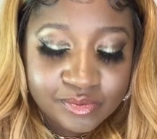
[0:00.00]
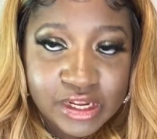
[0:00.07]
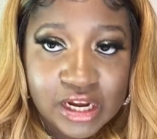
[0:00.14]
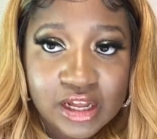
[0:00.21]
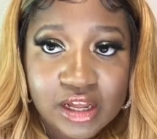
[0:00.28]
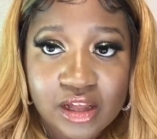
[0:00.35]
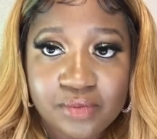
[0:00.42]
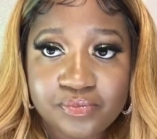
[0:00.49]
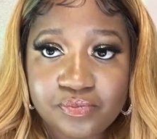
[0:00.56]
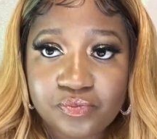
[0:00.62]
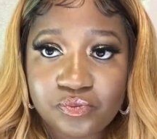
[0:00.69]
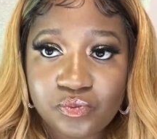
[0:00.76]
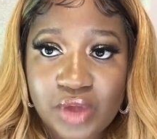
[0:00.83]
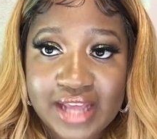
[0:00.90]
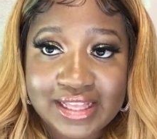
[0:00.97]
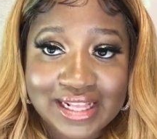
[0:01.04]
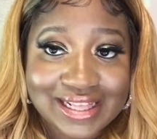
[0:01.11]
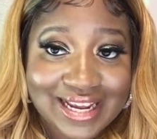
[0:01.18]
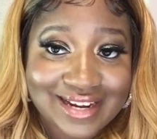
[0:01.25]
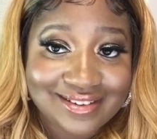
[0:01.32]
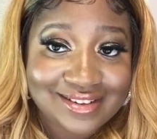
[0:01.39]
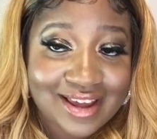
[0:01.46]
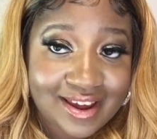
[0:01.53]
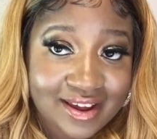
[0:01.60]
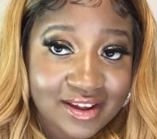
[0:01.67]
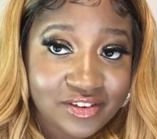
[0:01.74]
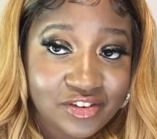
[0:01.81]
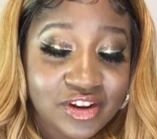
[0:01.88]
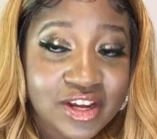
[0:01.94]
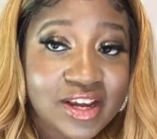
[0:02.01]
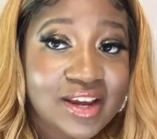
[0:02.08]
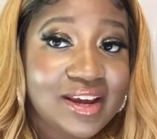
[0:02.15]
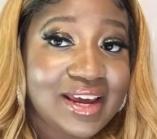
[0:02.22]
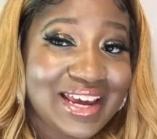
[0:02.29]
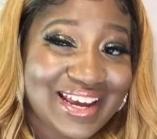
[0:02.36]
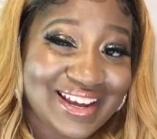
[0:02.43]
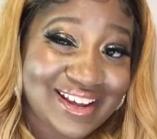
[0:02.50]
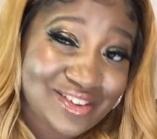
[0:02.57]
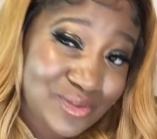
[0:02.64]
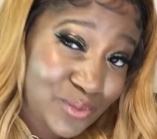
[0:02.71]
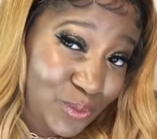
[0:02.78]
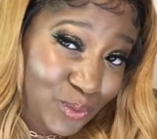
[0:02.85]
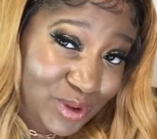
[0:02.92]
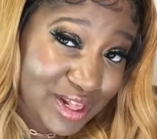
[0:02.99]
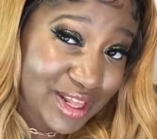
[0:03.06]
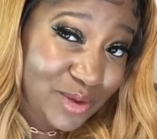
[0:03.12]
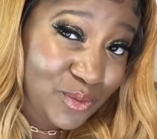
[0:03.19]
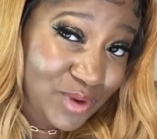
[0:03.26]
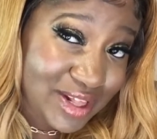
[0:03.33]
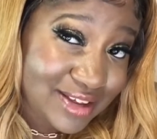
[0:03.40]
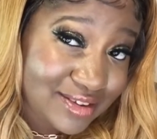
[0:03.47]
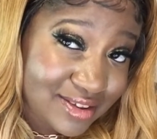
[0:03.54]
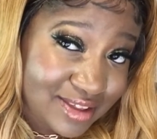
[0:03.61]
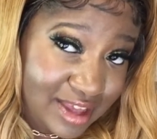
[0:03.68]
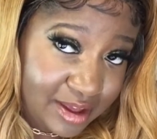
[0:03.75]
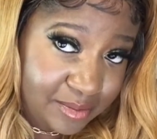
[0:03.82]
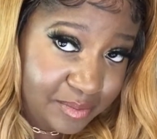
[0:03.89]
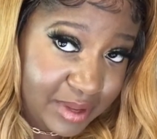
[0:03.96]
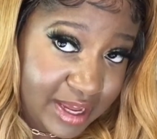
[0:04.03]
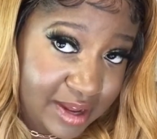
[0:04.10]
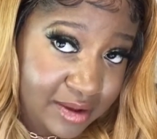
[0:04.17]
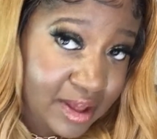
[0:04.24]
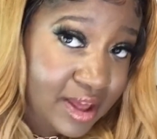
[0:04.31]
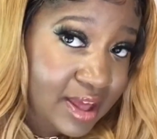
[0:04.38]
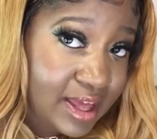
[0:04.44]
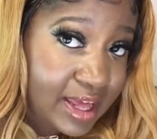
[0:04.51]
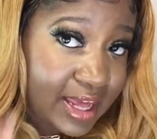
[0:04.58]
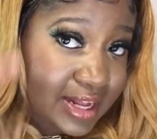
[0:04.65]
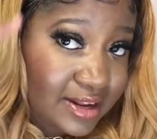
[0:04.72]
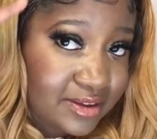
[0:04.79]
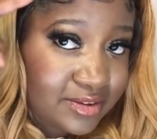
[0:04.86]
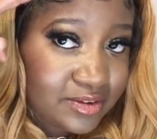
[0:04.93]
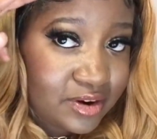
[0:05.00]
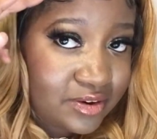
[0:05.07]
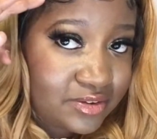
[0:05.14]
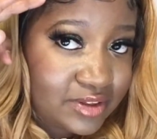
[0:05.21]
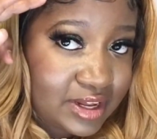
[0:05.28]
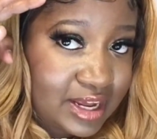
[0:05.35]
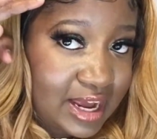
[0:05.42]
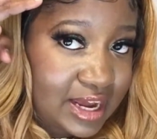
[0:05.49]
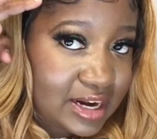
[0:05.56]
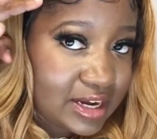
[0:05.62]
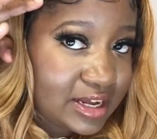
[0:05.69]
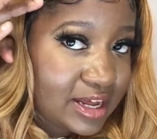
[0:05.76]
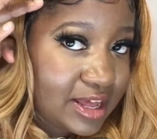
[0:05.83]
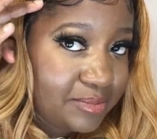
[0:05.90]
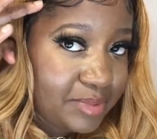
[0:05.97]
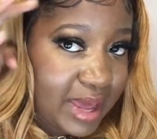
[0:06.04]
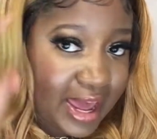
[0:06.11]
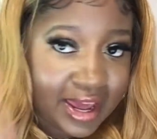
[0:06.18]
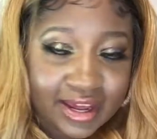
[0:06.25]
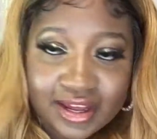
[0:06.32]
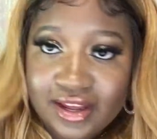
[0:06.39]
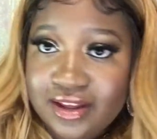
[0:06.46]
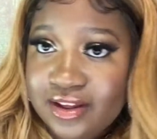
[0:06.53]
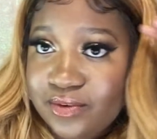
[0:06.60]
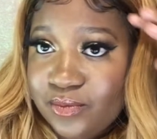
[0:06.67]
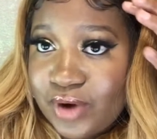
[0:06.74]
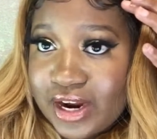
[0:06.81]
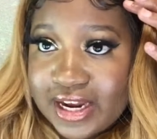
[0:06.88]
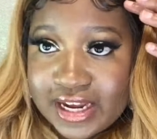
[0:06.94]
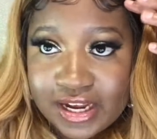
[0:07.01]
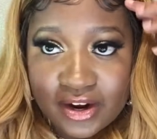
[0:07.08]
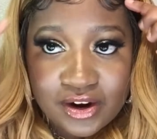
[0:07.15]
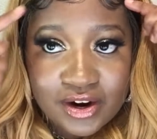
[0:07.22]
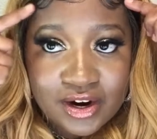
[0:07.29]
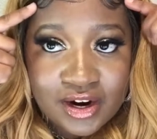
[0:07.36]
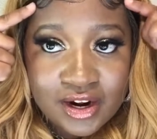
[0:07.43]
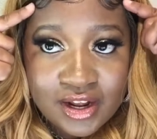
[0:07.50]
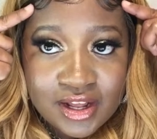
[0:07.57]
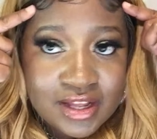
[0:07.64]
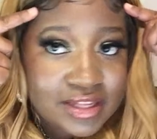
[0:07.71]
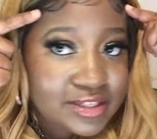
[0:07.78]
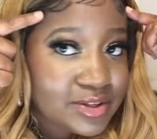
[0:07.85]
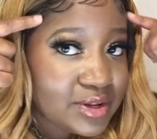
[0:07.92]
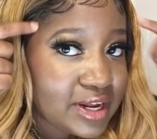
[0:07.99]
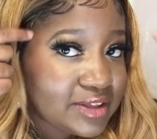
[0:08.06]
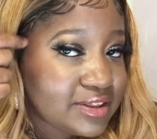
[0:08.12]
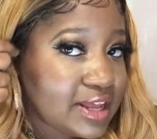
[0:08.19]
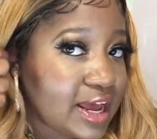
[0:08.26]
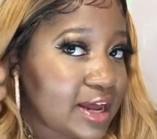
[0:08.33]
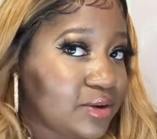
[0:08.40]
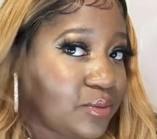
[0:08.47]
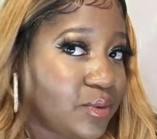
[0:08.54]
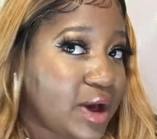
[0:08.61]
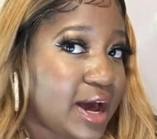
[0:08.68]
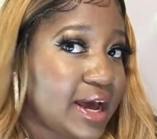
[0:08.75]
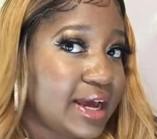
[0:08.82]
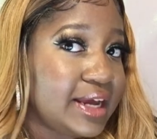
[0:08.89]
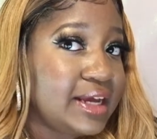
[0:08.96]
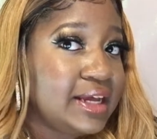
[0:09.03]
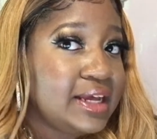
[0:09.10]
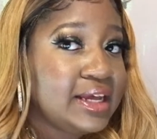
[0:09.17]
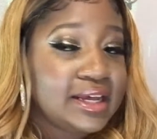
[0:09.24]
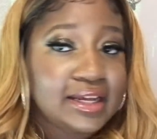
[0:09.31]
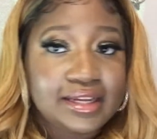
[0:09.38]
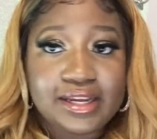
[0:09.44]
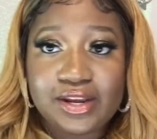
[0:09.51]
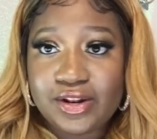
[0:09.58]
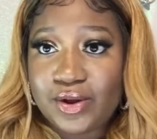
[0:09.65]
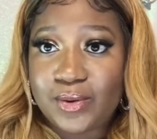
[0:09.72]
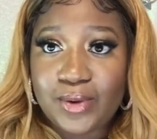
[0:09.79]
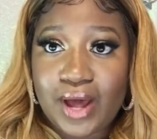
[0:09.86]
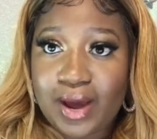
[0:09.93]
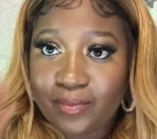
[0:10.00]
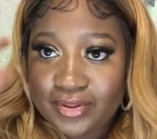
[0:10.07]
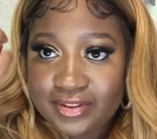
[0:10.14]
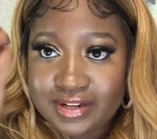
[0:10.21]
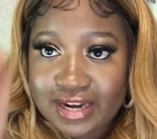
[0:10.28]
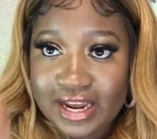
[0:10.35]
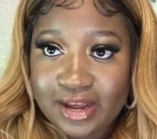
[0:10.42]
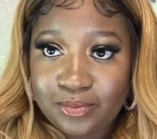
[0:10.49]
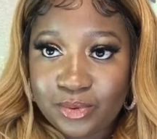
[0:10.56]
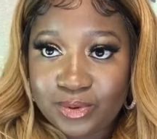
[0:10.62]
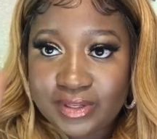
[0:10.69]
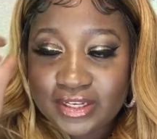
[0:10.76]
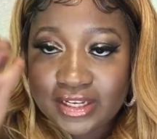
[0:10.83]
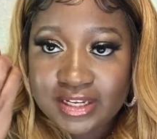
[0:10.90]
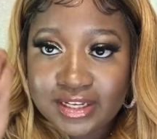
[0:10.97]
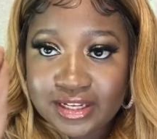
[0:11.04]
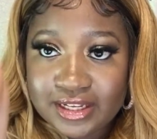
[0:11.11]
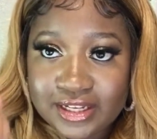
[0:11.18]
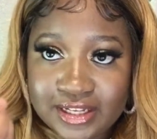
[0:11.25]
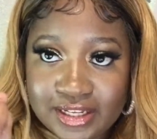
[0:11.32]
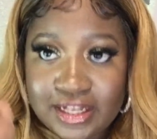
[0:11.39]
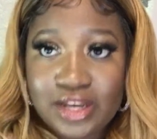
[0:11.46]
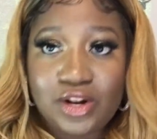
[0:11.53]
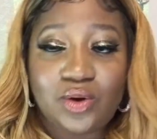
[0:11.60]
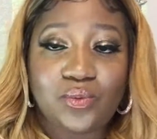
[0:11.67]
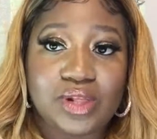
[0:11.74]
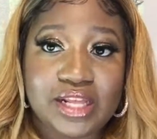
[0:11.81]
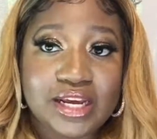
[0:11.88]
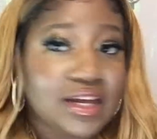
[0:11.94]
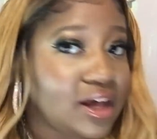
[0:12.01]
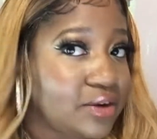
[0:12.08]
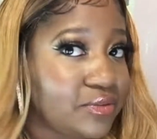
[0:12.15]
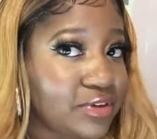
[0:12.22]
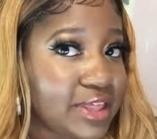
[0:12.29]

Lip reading: at the lace edge. It gets really skimpy, and it starts to kind of cut back right here. So that's kind of why, you know, I wasn't able to, you know, really cover